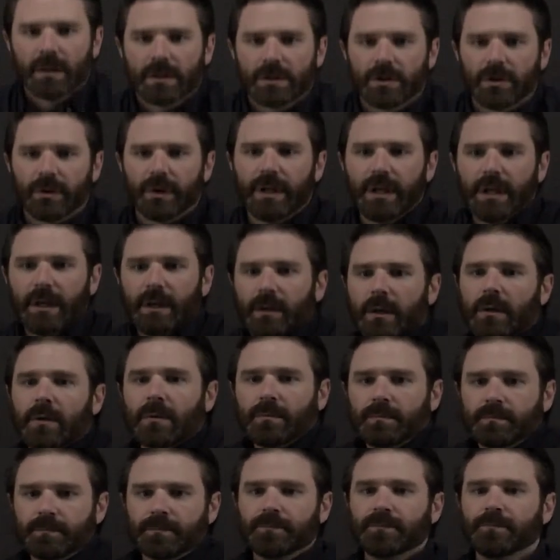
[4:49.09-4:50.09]
So here,
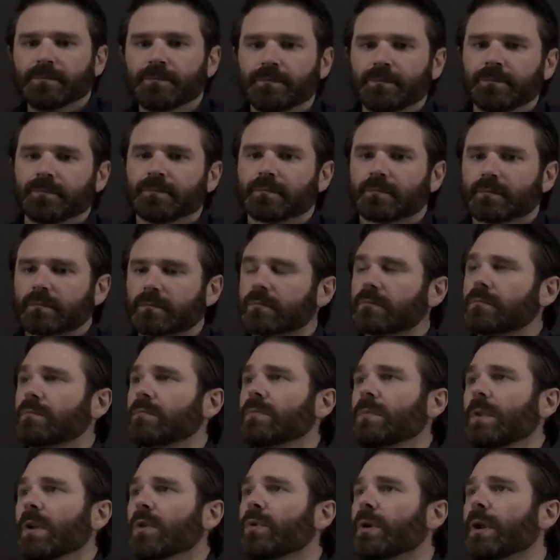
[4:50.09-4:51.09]

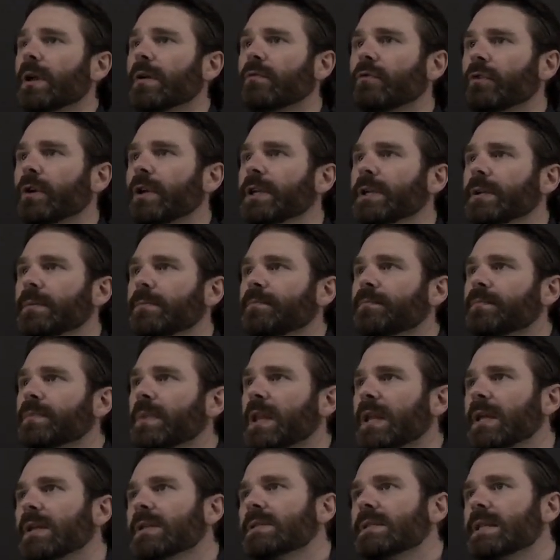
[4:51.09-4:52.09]
what I've written
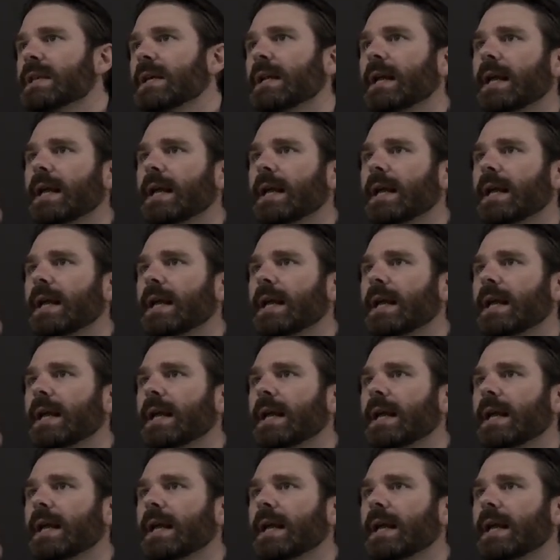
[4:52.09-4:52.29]
is that